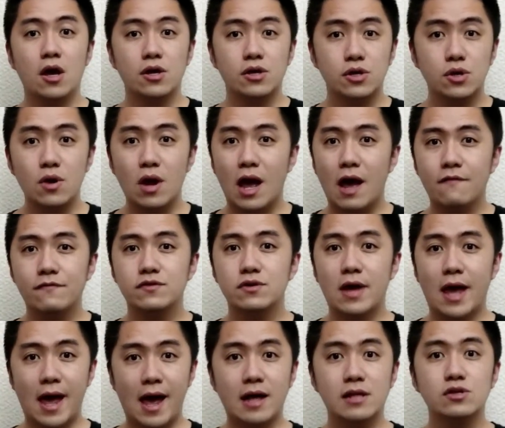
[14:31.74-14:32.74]
You have to
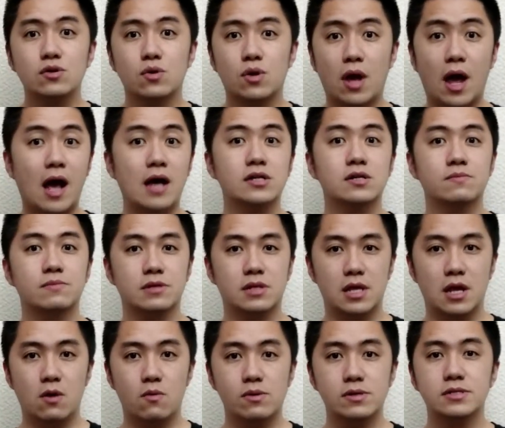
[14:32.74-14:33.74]
handle custom
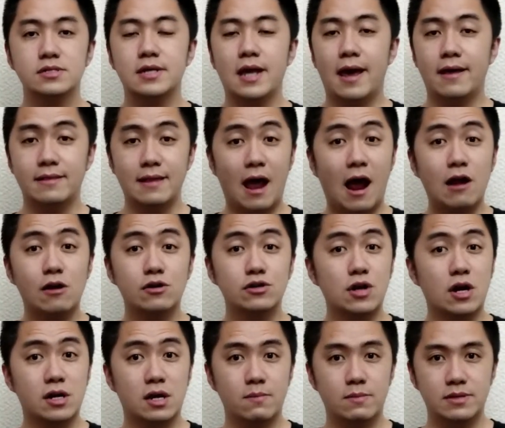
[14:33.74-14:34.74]
clearance and other
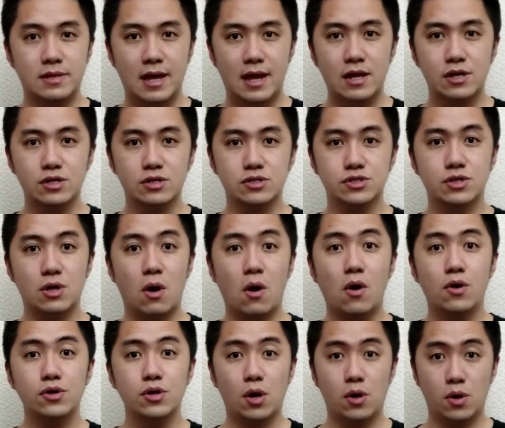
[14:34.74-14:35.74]
documentations
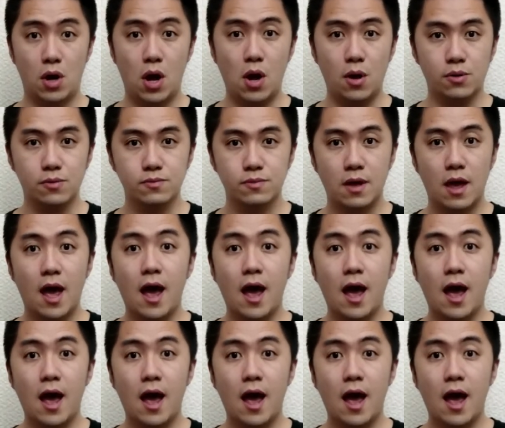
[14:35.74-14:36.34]
on your own.